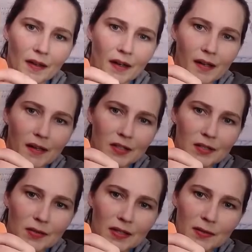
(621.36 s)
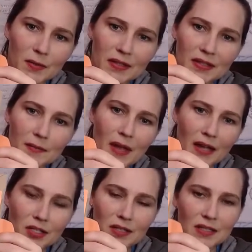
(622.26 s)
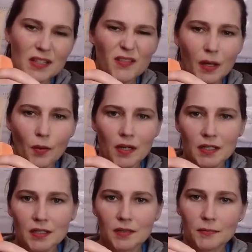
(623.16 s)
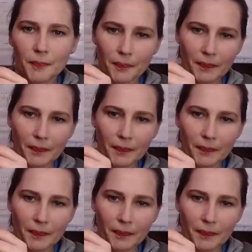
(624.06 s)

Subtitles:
And I could do these ones to match this if I wanted to.